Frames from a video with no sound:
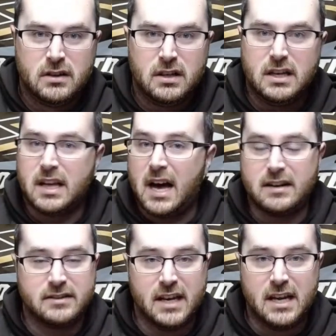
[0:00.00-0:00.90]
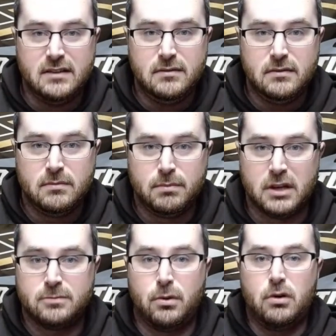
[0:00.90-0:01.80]
He got in his head,
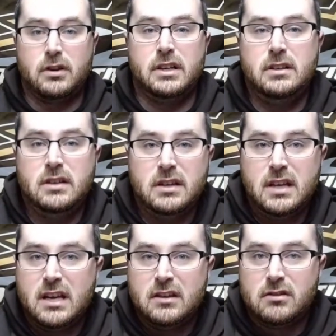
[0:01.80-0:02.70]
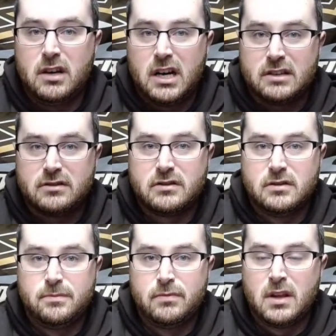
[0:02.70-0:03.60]
pitched poorly, and the Yankees lost.
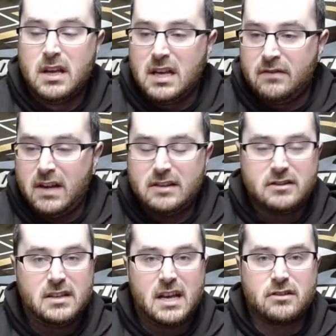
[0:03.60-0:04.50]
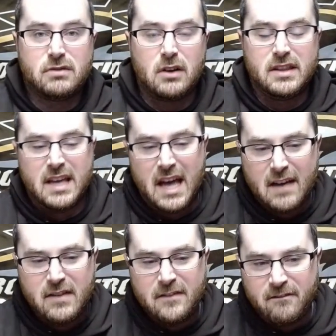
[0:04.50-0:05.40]
Advanced to the next round. The
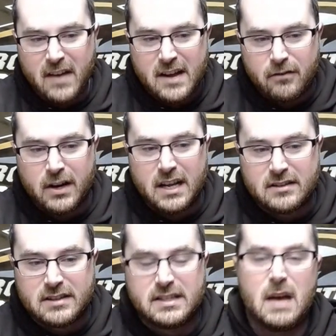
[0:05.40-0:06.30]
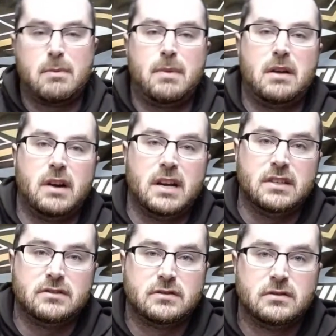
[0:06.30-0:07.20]
heavy favorite is the Tampa Bay
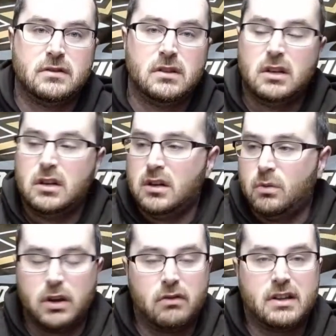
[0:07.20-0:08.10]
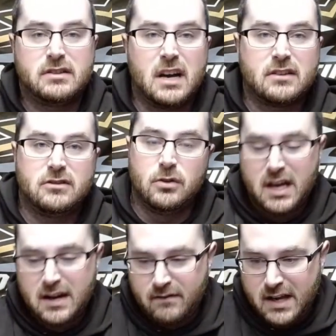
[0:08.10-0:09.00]
Rays. What do the Red Sox do?
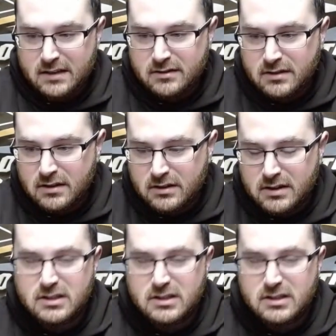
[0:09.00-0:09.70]
They advance to the